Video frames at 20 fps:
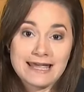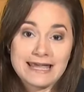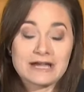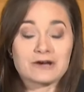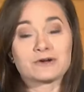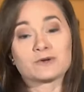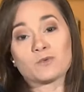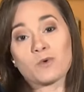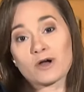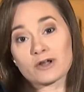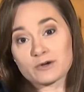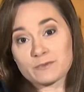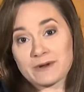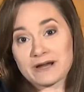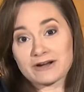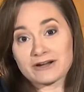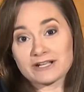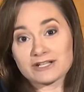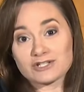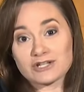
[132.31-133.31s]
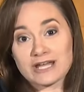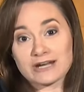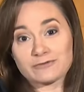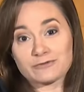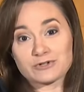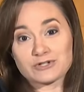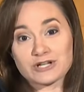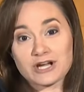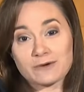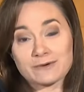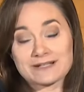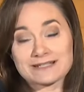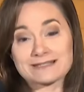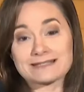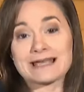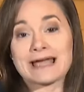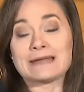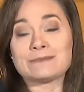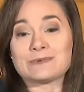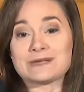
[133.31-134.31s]
Here in Waterbury, Jennifer
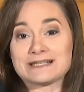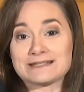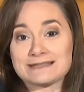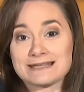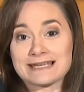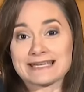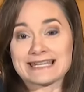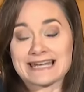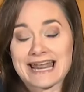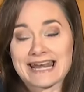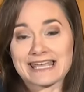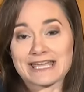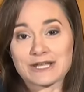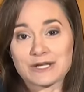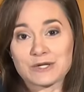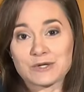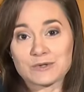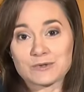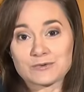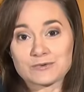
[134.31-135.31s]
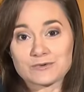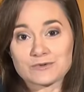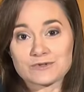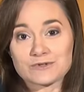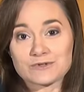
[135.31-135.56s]
Joas, NBC Connecticut News.